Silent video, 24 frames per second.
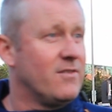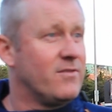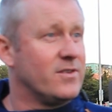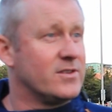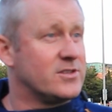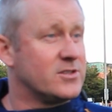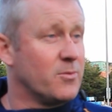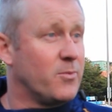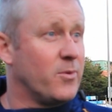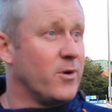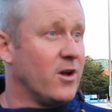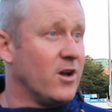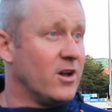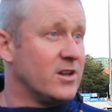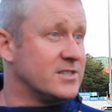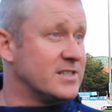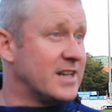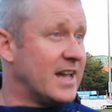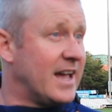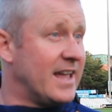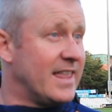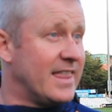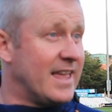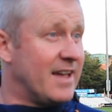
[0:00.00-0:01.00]
supporters
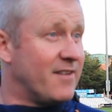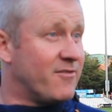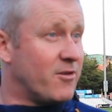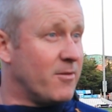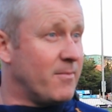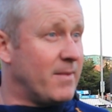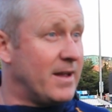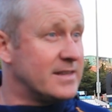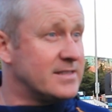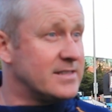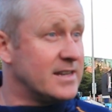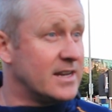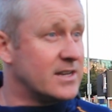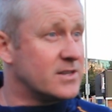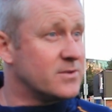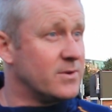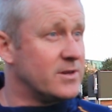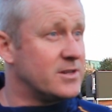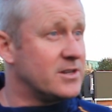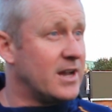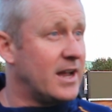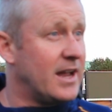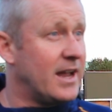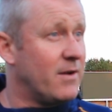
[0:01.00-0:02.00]
getting there from Essex,
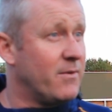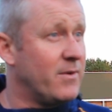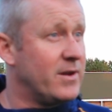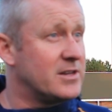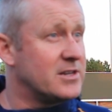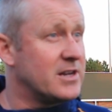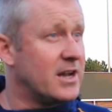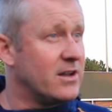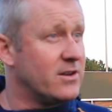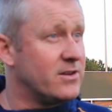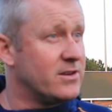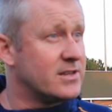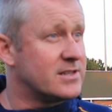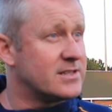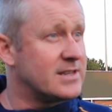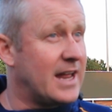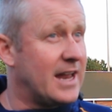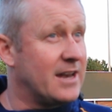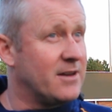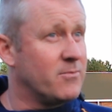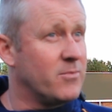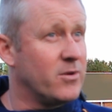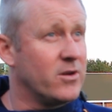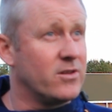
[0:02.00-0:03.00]
which I
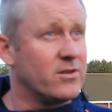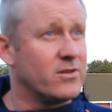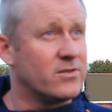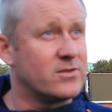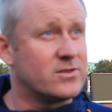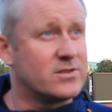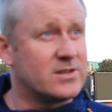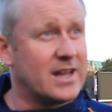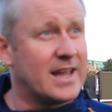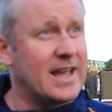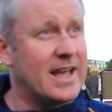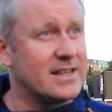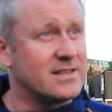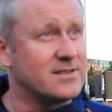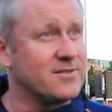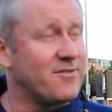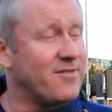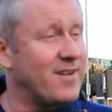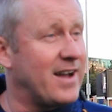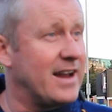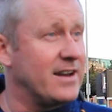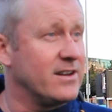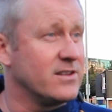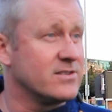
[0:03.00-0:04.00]
understand, but to get to
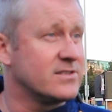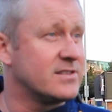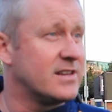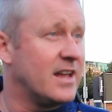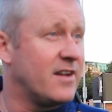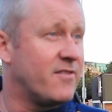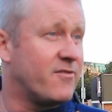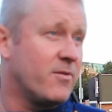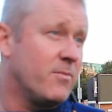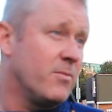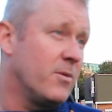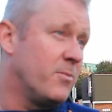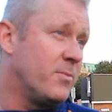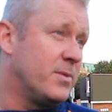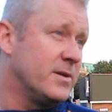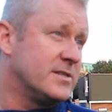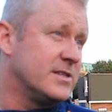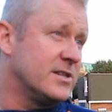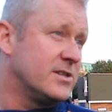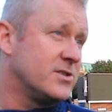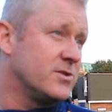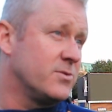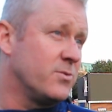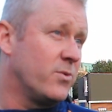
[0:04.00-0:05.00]
finals day from the
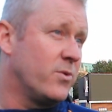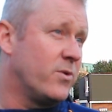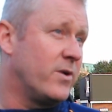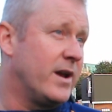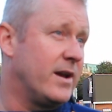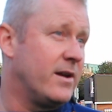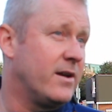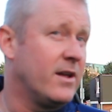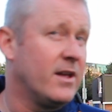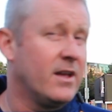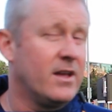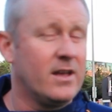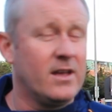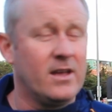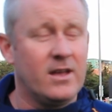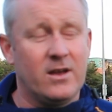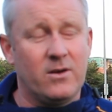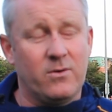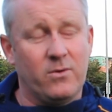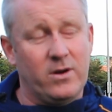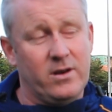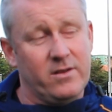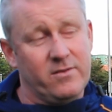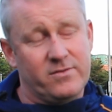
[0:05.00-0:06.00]
position we're in
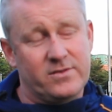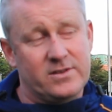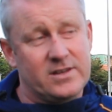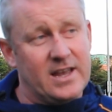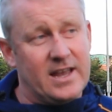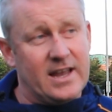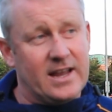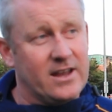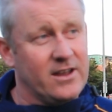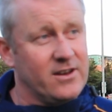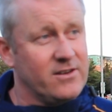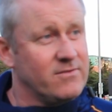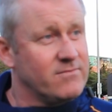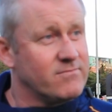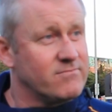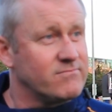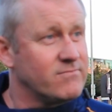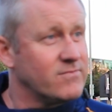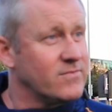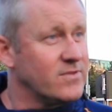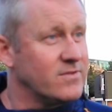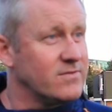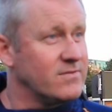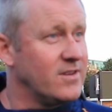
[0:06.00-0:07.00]
would have taken,
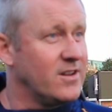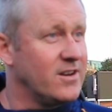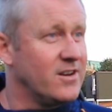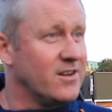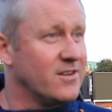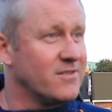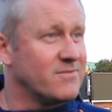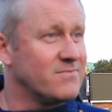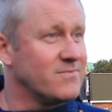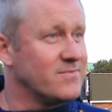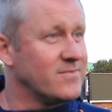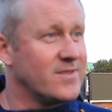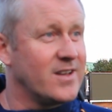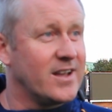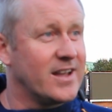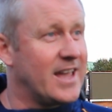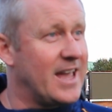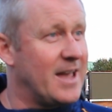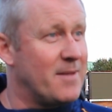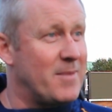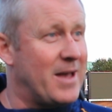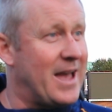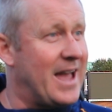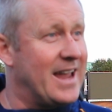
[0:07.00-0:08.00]
you know, a
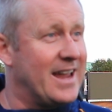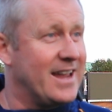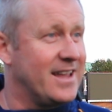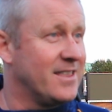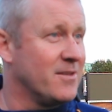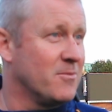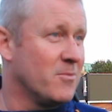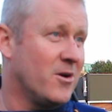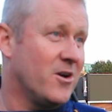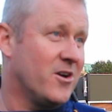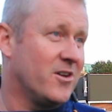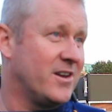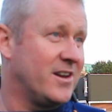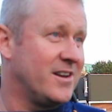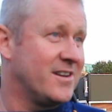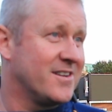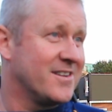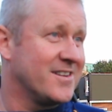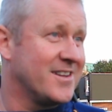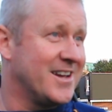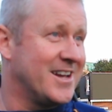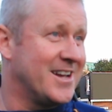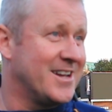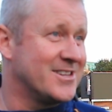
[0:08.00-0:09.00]
game at 8 in the morning.
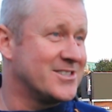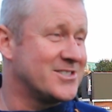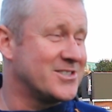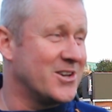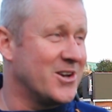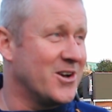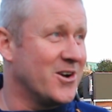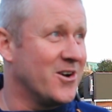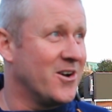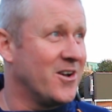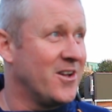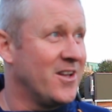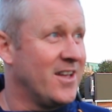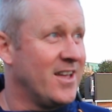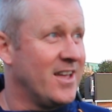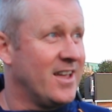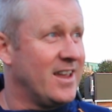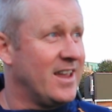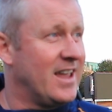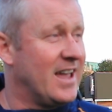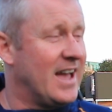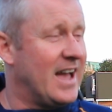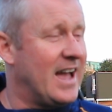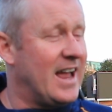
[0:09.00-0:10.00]
So
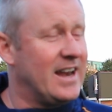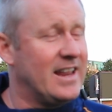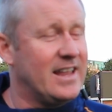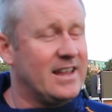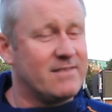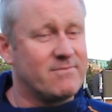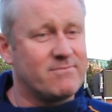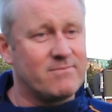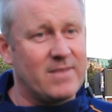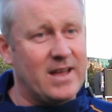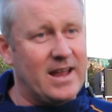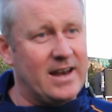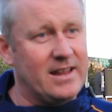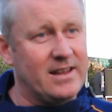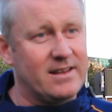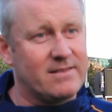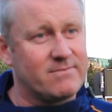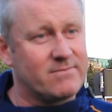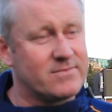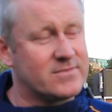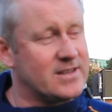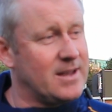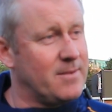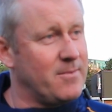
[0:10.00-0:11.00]
yeah, any
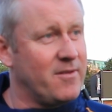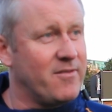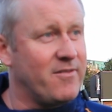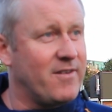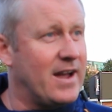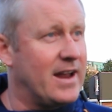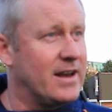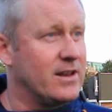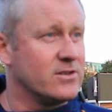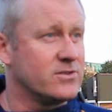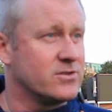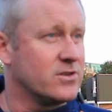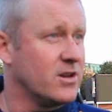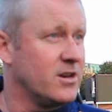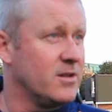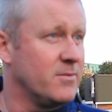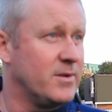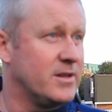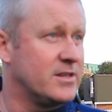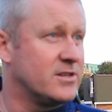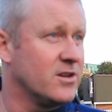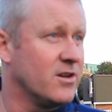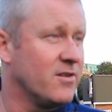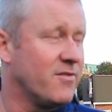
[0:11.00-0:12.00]
semi-final's going to
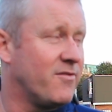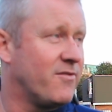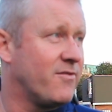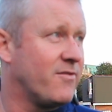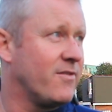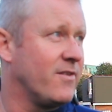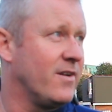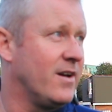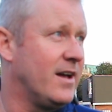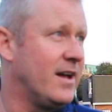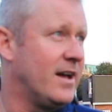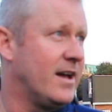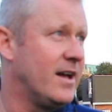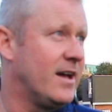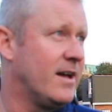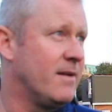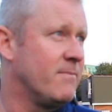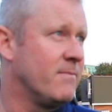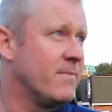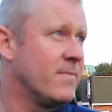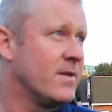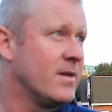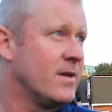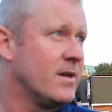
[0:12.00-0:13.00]
be tough.
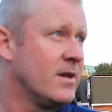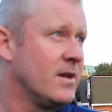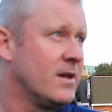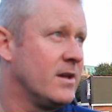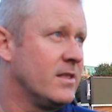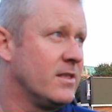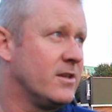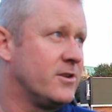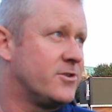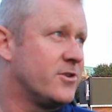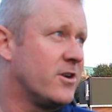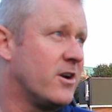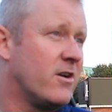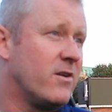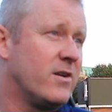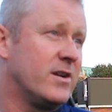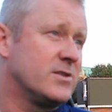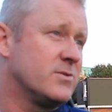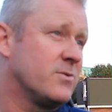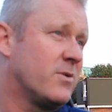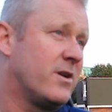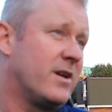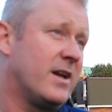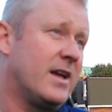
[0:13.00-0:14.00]
The draw
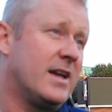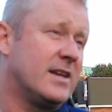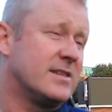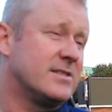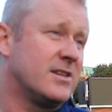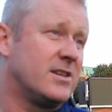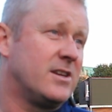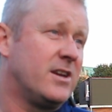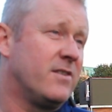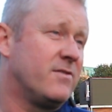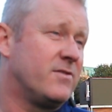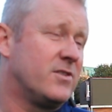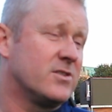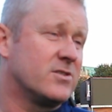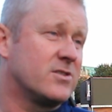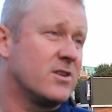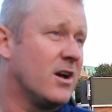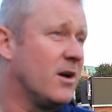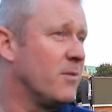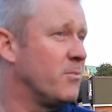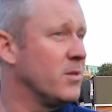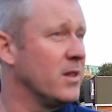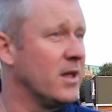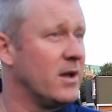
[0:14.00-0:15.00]
is what it is, and you've just
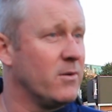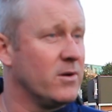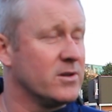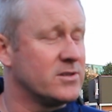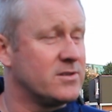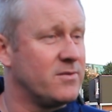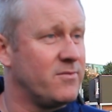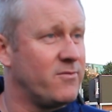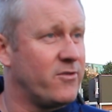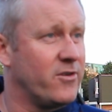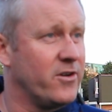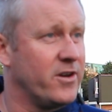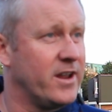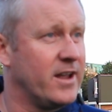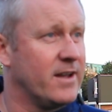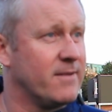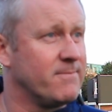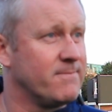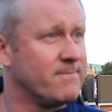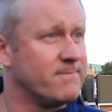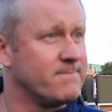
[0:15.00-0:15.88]
got to play what's in front of you.